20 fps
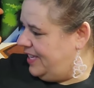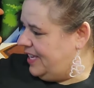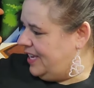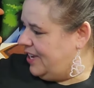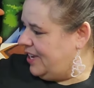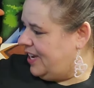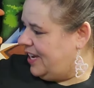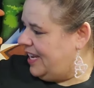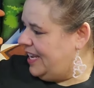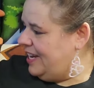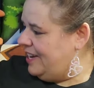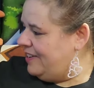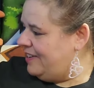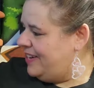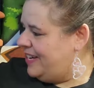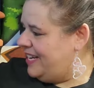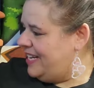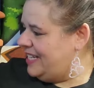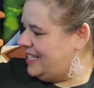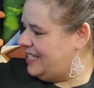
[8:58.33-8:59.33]
I got
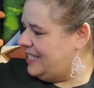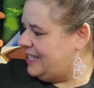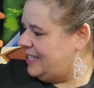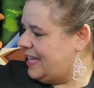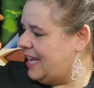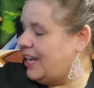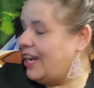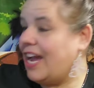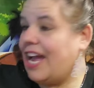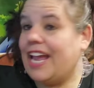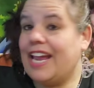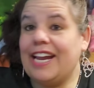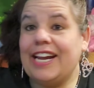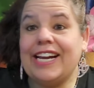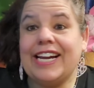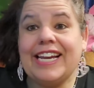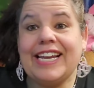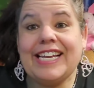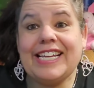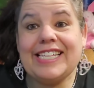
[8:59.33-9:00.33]
earrings. I got
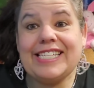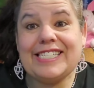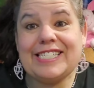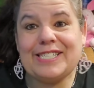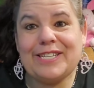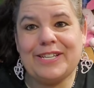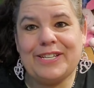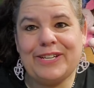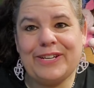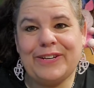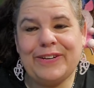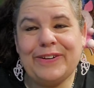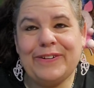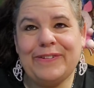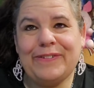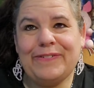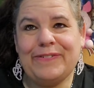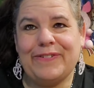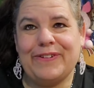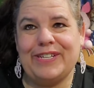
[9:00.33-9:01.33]
earrings to
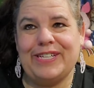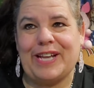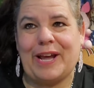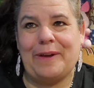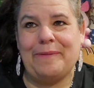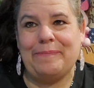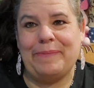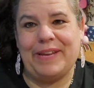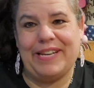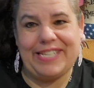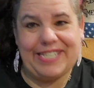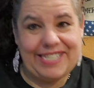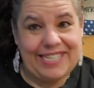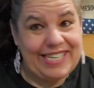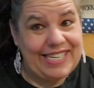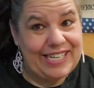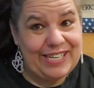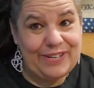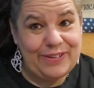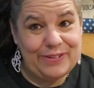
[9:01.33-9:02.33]
do for a dime
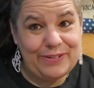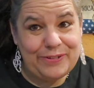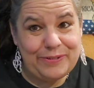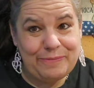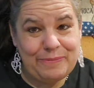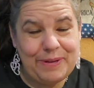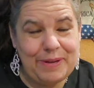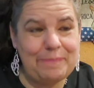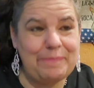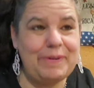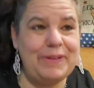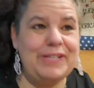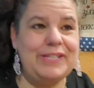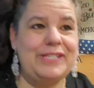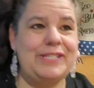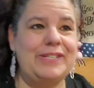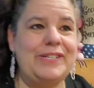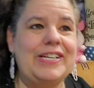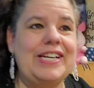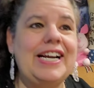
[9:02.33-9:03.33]
painting, and those will be up on the
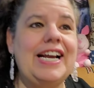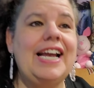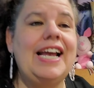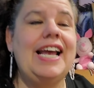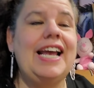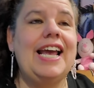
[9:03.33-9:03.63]
store.